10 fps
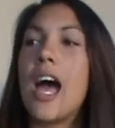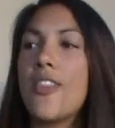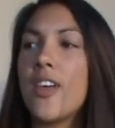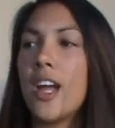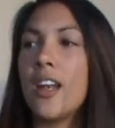
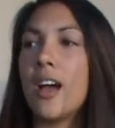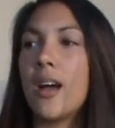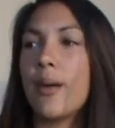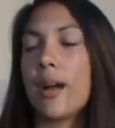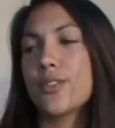And then
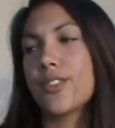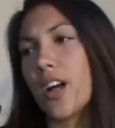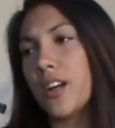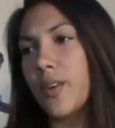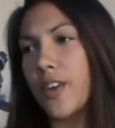I was just
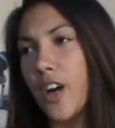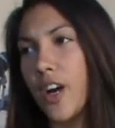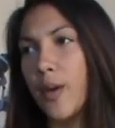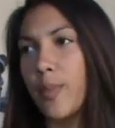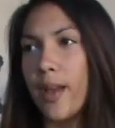talking to
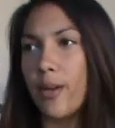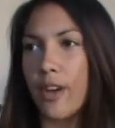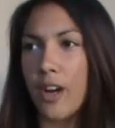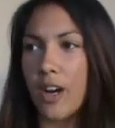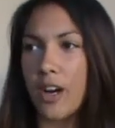her, playing with
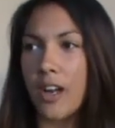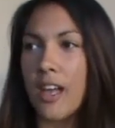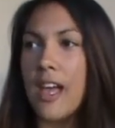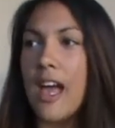her,